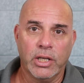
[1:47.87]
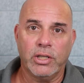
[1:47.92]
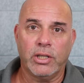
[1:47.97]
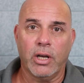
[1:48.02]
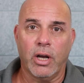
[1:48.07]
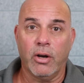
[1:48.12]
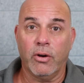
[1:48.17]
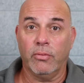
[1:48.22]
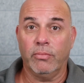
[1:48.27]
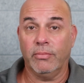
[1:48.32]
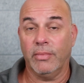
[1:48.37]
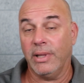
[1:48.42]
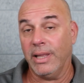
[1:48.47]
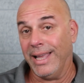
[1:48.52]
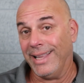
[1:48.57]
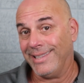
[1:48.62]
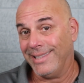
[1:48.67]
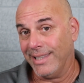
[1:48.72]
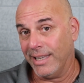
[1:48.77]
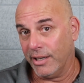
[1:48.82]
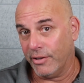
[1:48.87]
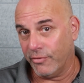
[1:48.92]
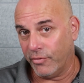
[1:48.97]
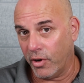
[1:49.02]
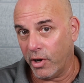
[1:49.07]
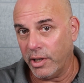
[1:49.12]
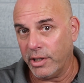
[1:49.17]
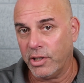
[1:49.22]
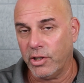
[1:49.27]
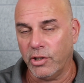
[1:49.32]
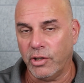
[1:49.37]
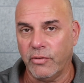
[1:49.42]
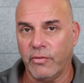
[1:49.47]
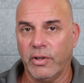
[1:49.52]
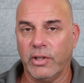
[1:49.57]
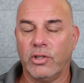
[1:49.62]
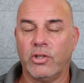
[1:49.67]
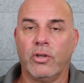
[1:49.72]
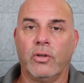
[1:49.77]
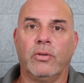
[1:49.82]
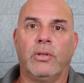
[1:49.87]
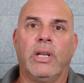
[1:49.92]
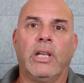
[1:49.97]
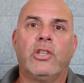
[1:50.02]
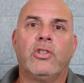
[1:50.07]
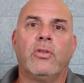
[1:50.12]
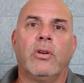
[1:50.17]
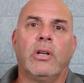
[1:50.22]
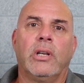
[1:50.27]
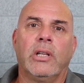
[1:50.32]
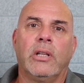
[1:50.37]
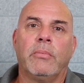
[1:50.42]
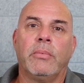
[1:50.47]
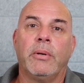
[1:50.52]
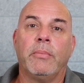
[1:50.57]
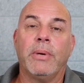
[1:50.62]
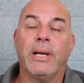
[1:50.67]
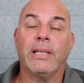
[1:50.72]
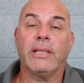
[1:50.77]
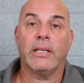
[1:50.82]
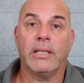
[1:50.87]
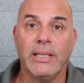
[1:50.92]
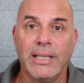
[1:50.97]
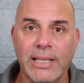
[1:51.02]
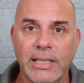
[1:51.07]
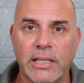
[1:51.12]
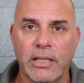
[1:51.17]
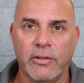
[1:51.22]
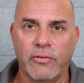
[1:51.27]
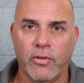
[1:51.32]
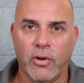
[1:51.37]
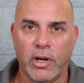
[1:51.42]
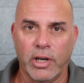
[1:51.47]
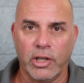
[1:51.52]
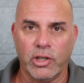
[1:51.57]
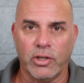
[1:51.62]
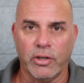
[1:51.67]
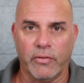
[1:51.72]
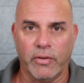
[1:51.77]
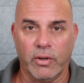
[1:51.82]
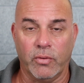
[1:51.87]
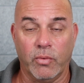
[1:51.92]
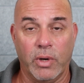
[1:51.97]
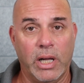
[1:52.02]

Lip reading: So that's the advantage of it. So let's talk a little bit about the disadvantage of it.